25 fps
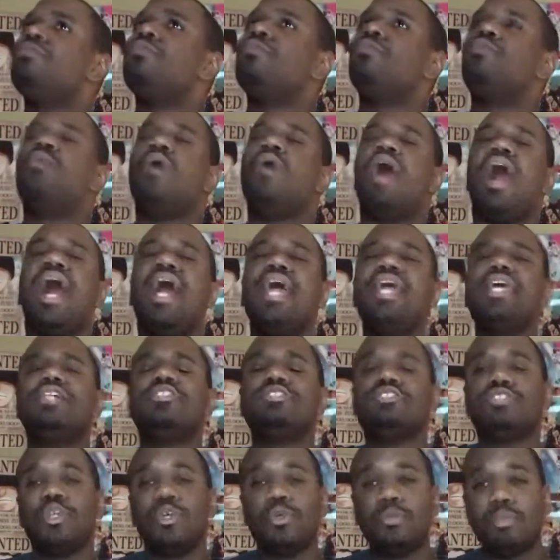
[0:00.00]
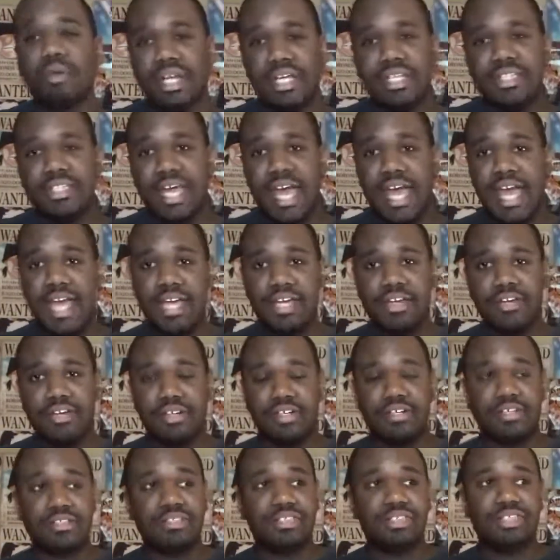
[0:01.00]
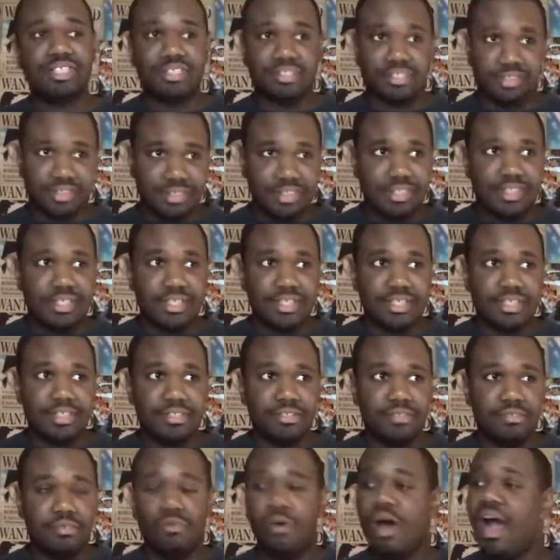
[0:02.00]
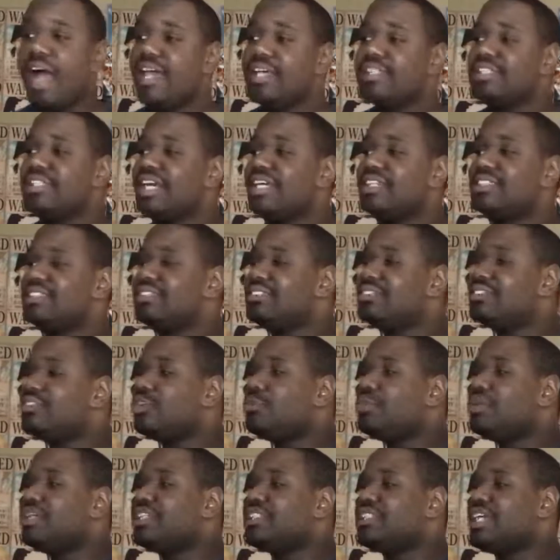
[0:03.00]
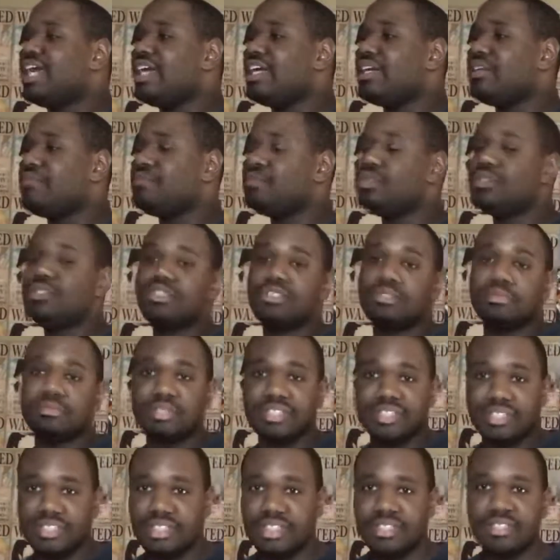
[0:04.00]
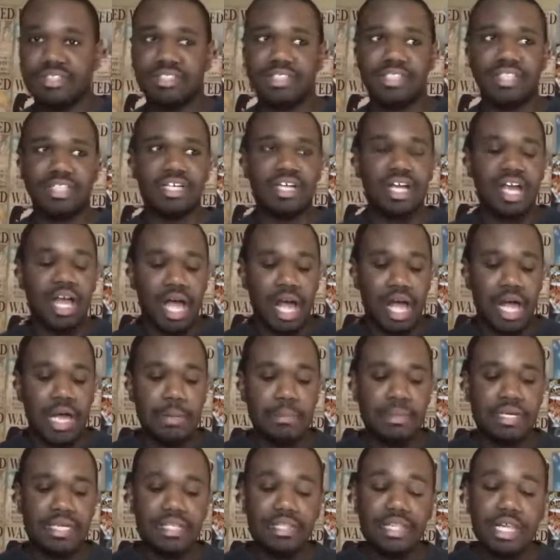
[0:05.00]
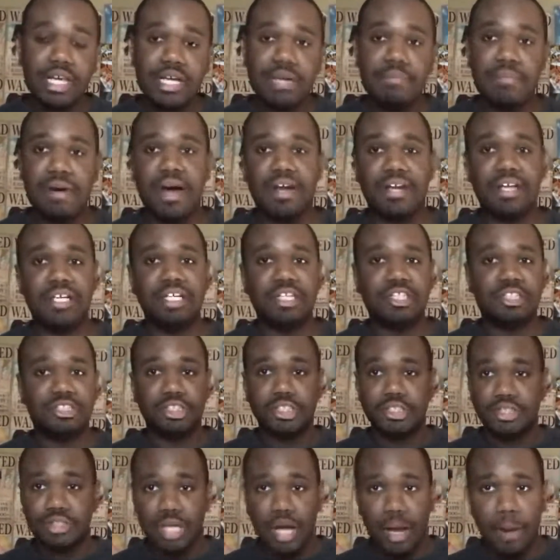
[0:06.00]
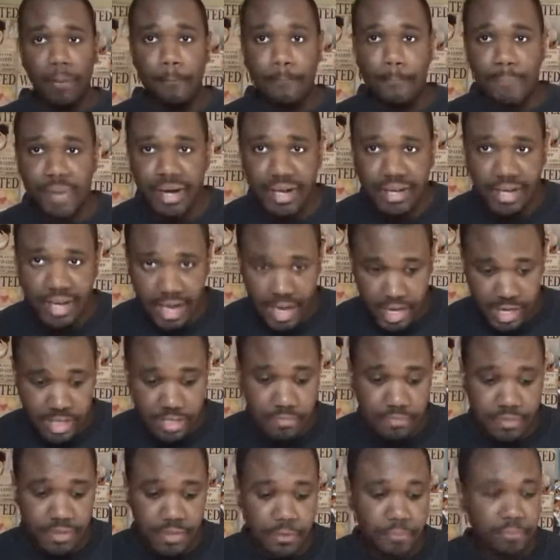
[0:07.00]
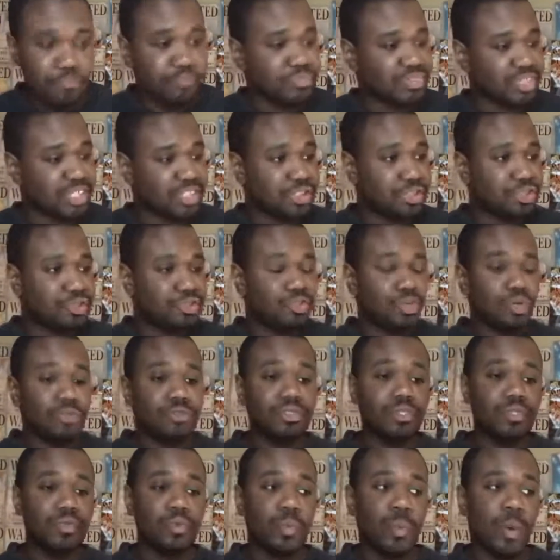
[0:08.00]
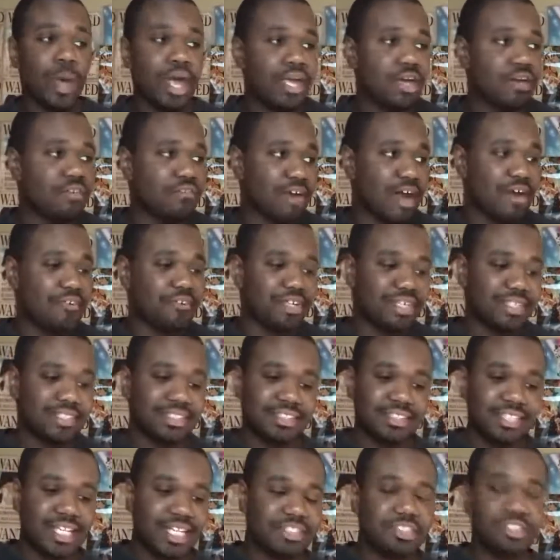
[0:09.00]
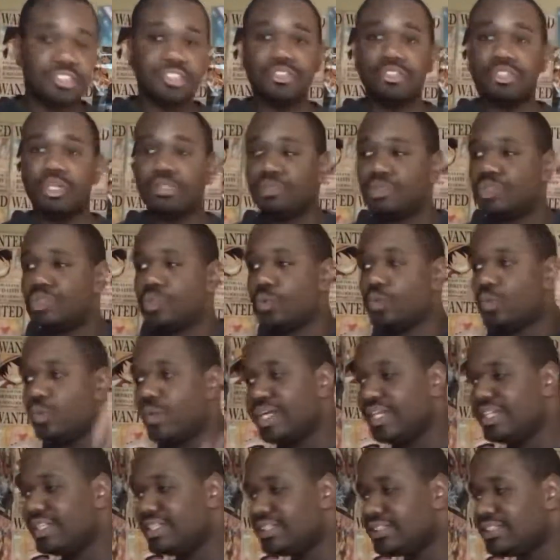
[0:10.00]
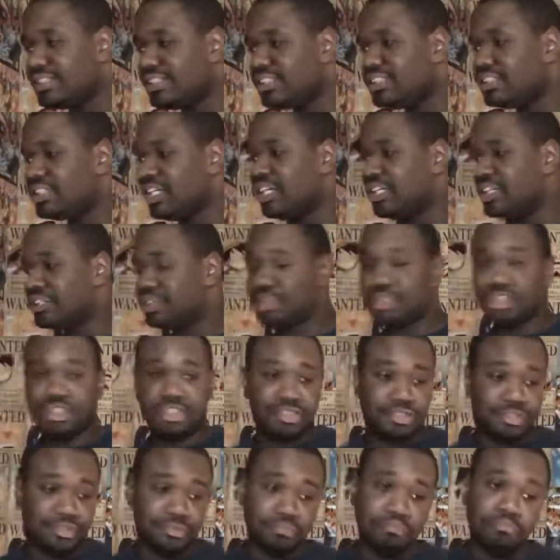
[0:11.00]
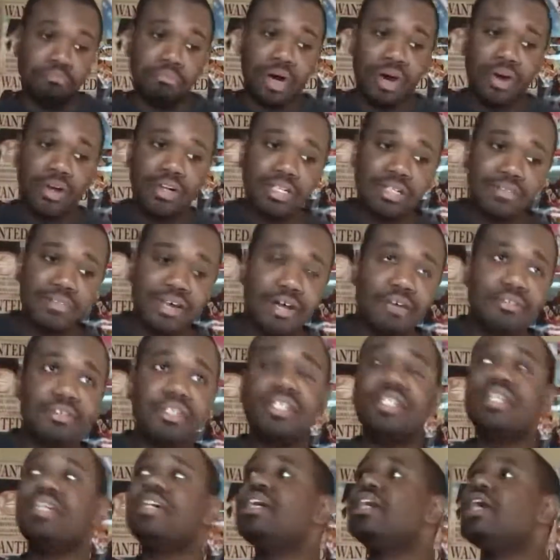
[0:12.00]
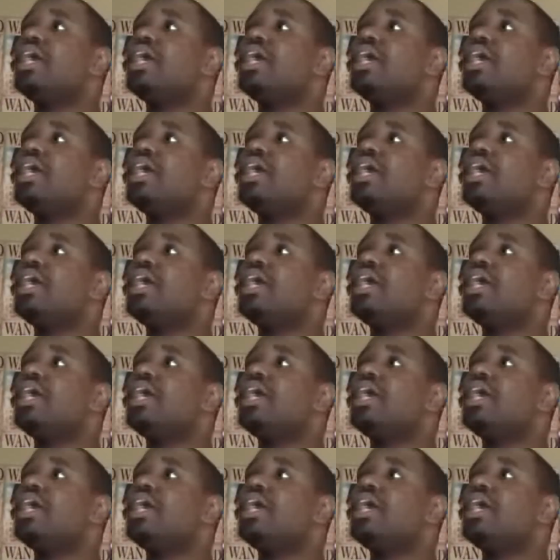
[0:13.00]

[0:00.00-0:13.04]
why is nobody taking her seriously? Why is nobody's taking Mutsumi seriously? I mean, think about it. She's a bug expert. She knows her way around insects. She knows the weaknesses. She's smart around it.